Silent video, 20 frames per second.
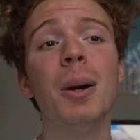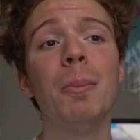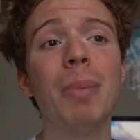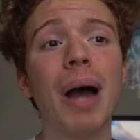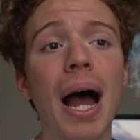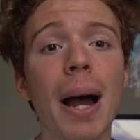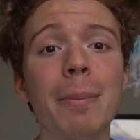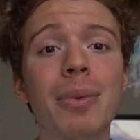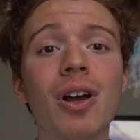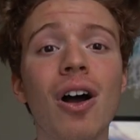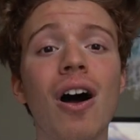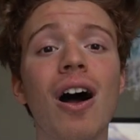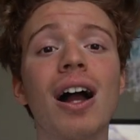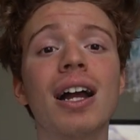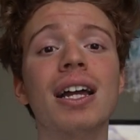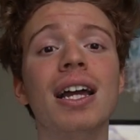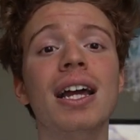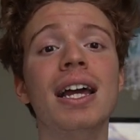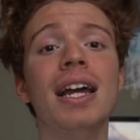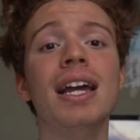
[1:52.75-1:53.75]

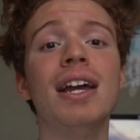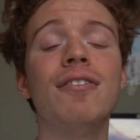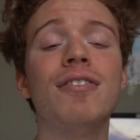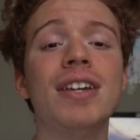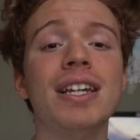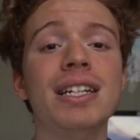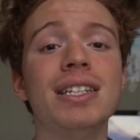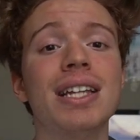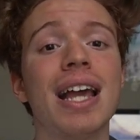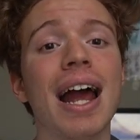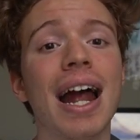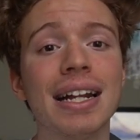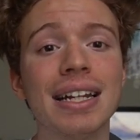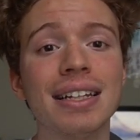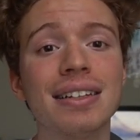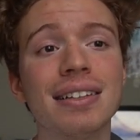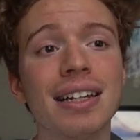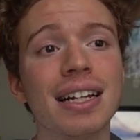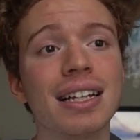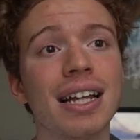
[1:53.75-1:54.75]
Babcock, if he's
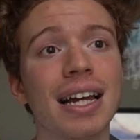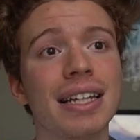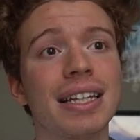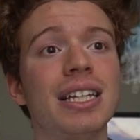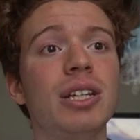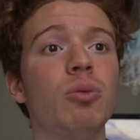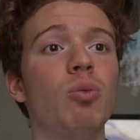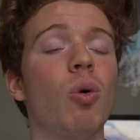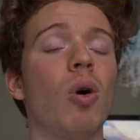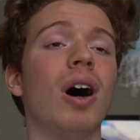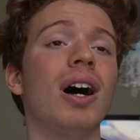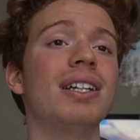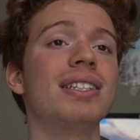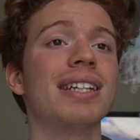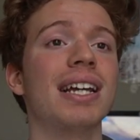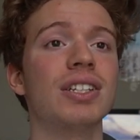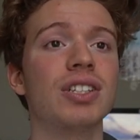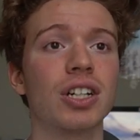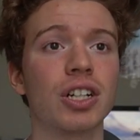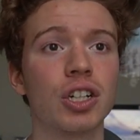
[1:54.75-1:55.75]
anything like he was
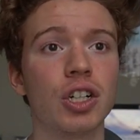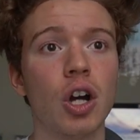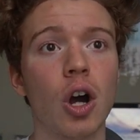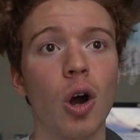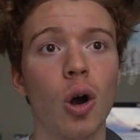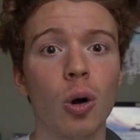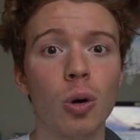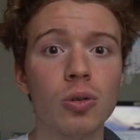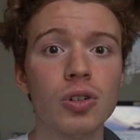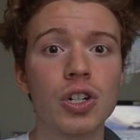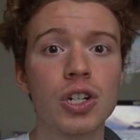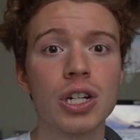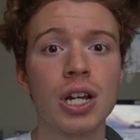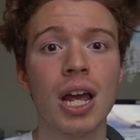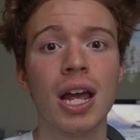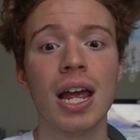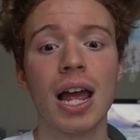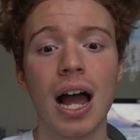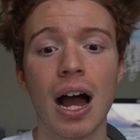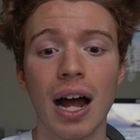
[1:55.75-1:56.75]
as a coach
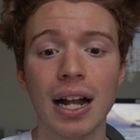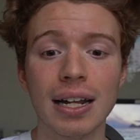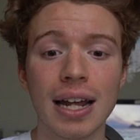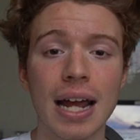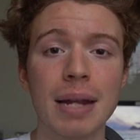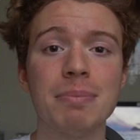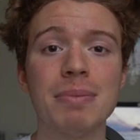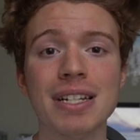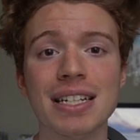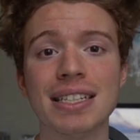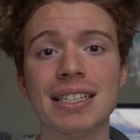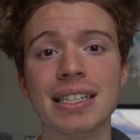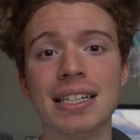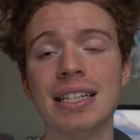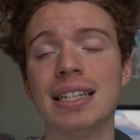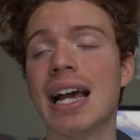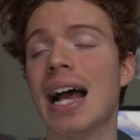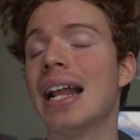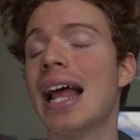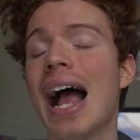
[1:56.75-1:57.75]
on
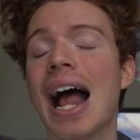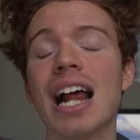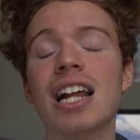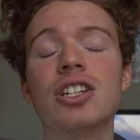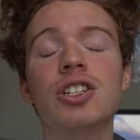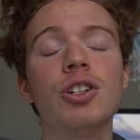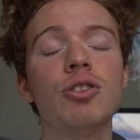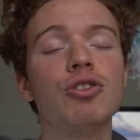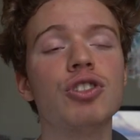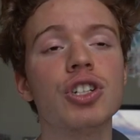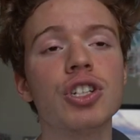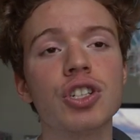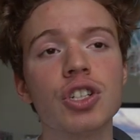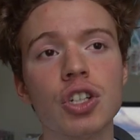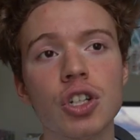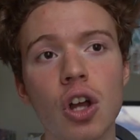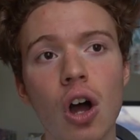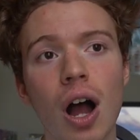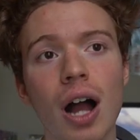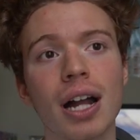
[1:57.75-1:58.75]
NBC, that attitude's
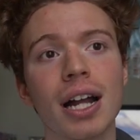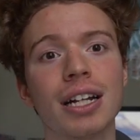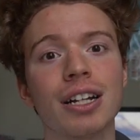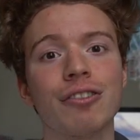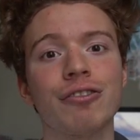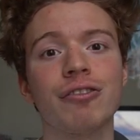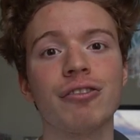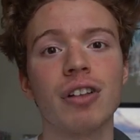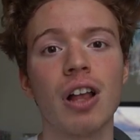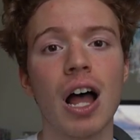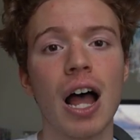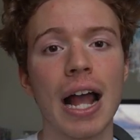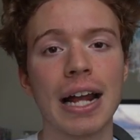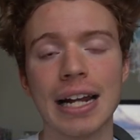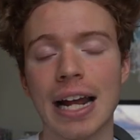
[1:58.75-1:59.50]
just not gonna fly.